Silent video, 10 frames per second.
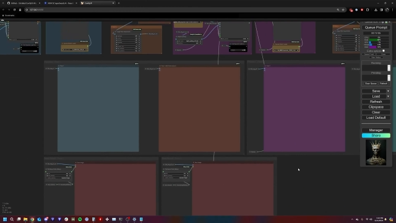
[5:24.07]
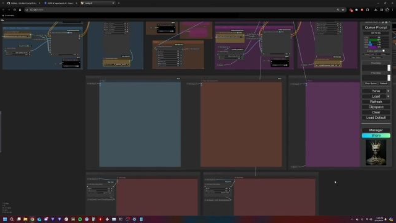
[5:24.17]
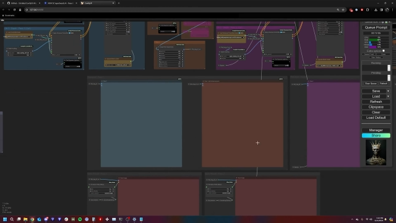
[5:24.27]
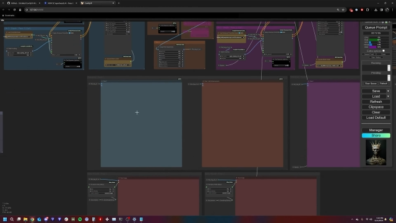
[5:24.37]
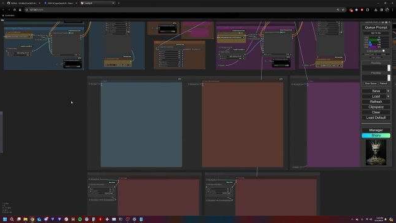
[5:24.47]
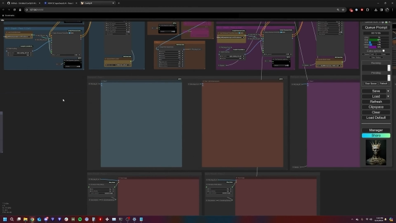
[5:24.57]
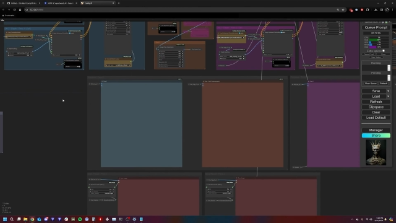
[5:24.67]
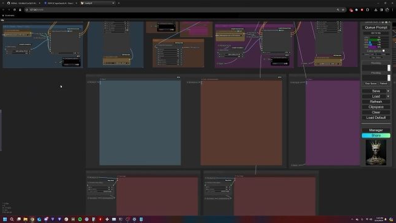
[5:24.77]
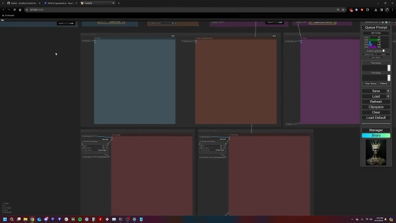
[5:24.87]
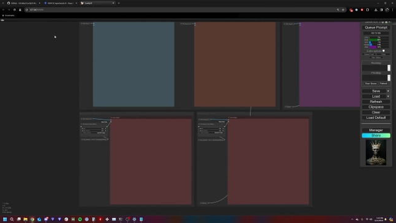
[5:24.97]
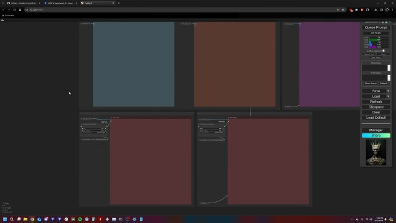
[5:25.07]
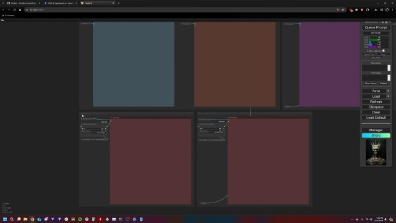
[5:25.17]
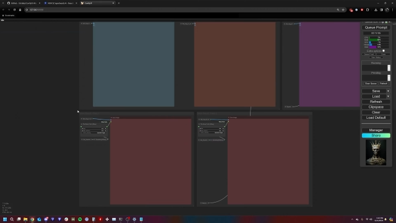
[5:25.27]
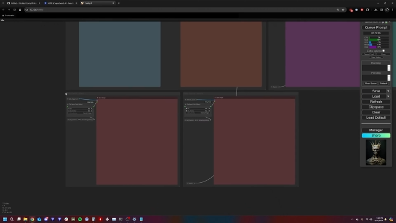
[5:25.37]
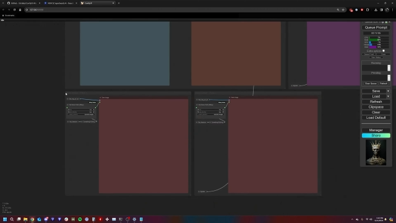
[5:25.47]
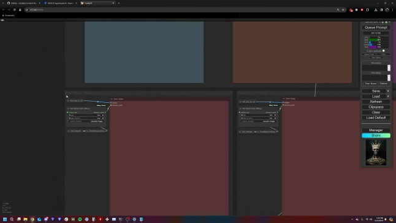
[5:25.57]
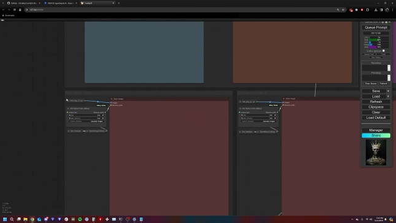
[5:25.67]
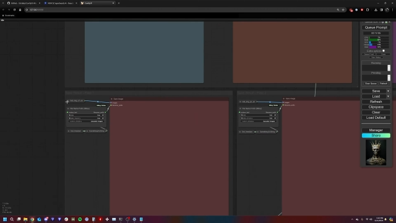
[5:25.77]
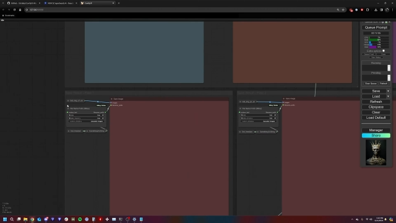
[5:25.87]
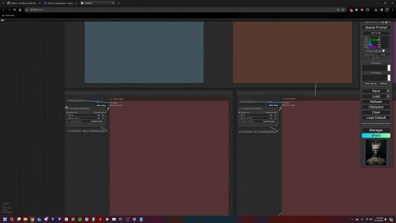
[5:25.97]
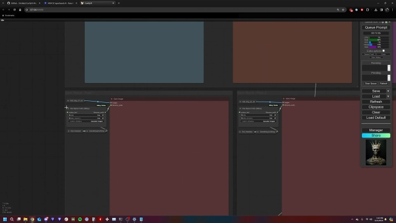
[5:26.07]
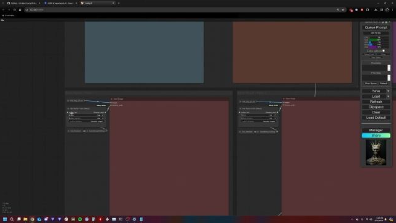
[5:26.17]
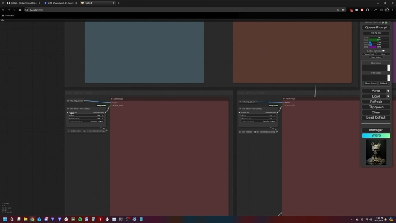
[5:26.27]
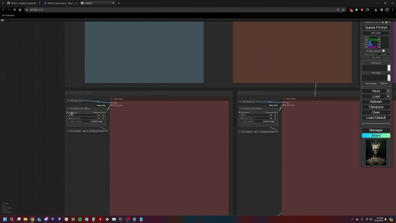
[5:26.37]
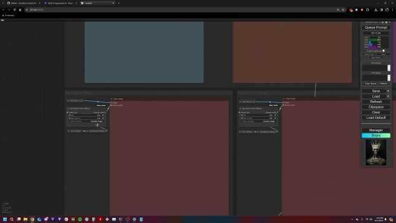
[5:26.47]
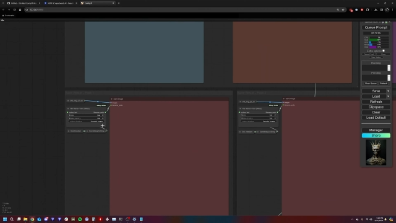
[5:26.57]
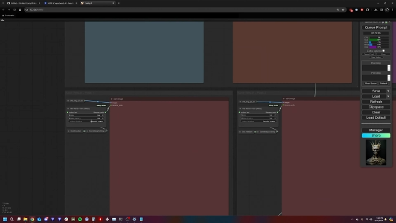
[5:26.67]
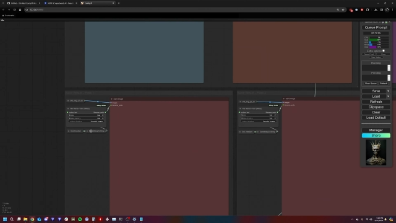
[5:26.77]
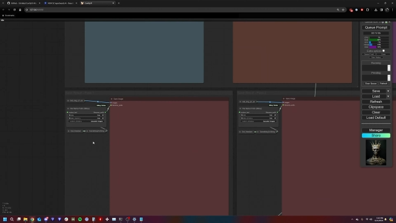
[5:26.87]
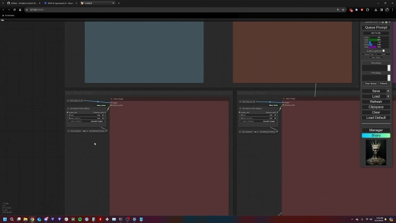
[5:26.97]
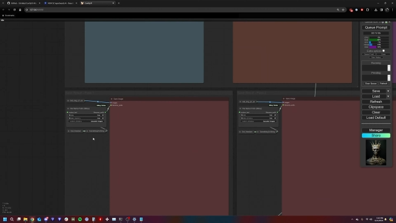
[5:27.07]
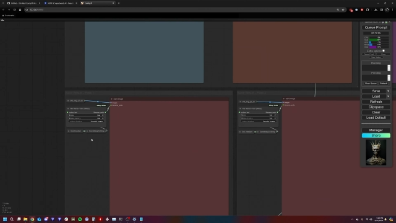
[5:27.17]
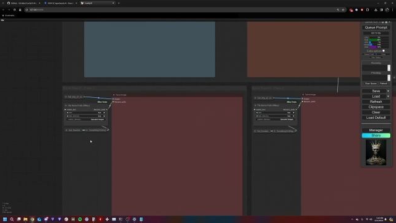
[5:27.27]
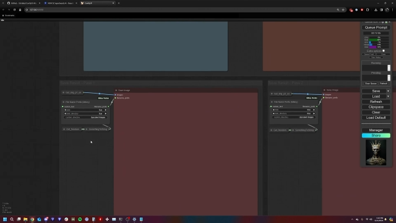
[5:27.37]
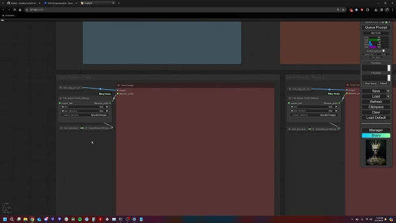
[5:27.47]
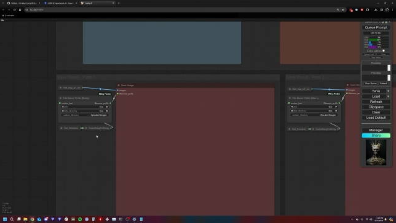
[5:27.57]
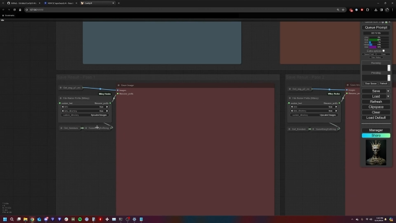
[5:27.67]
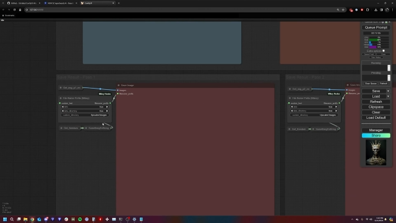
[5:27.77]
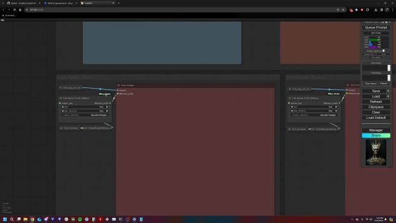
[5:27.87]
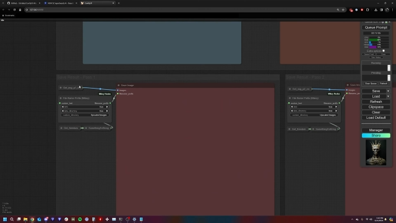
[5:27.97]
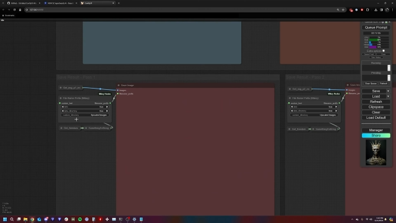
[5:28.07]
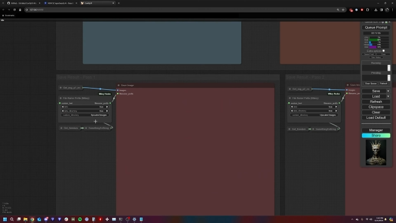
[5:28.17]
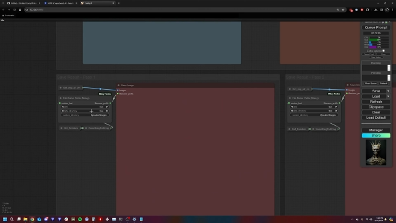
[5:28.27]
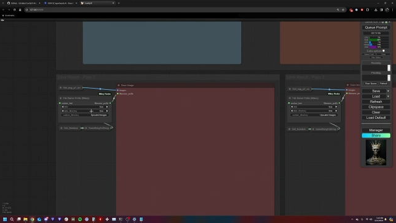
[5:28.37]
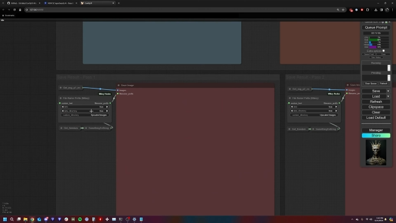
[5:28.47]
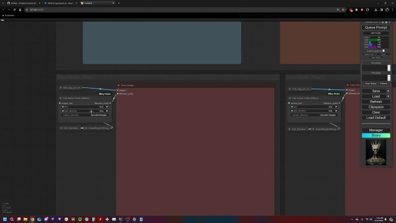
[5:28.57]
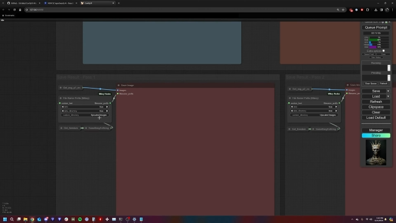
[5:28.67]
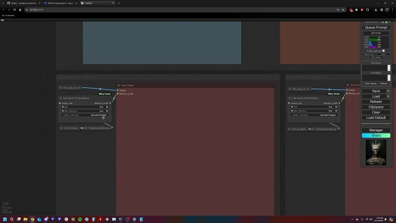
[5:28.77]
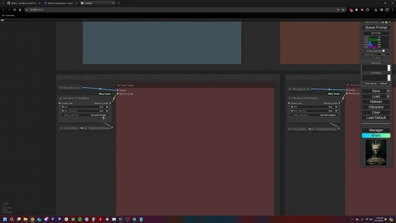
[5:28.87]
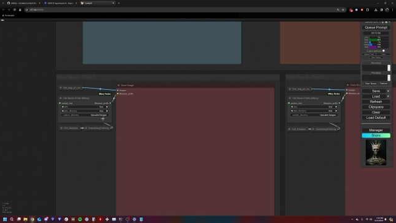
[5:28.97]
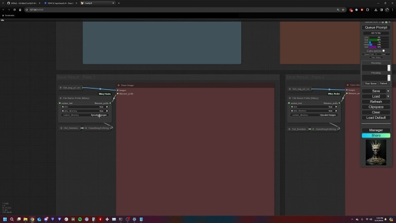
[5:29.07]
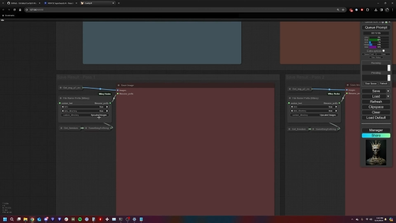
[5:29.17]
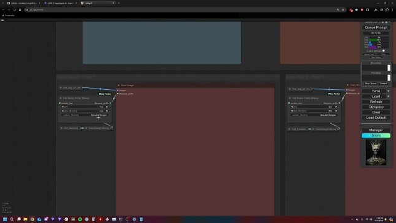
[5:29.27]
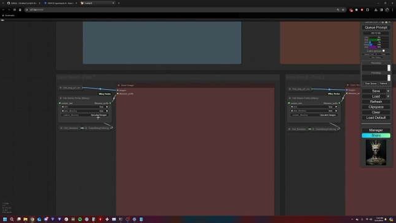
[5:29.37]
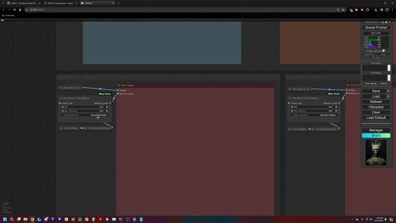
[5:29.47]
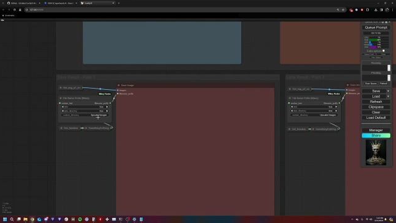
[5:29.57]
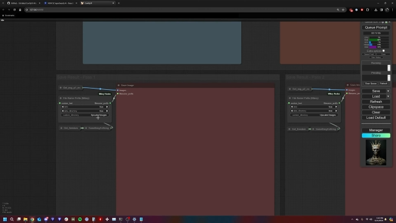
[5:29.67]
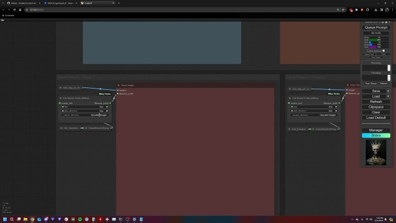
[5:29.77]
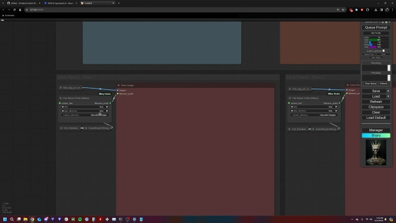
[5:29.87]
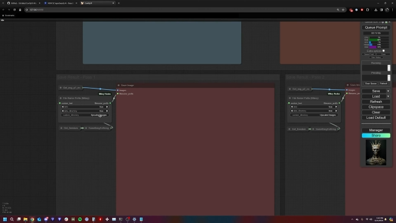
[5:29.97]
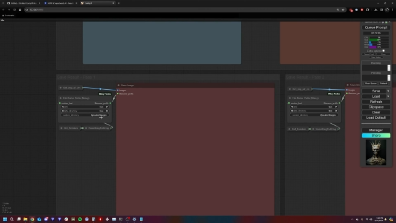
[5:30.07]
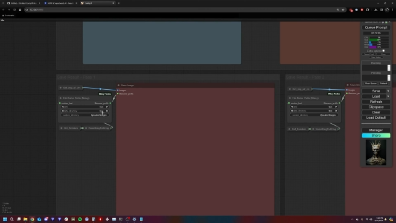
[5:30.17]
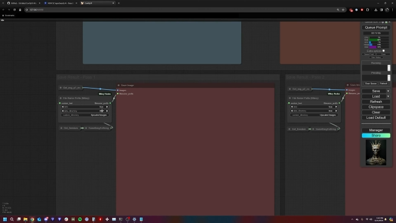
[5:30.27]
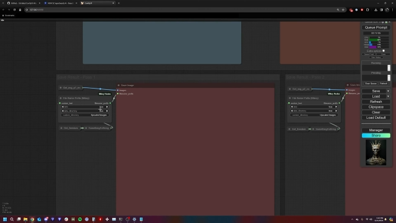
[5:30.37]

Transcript: [unreadable: no face in view]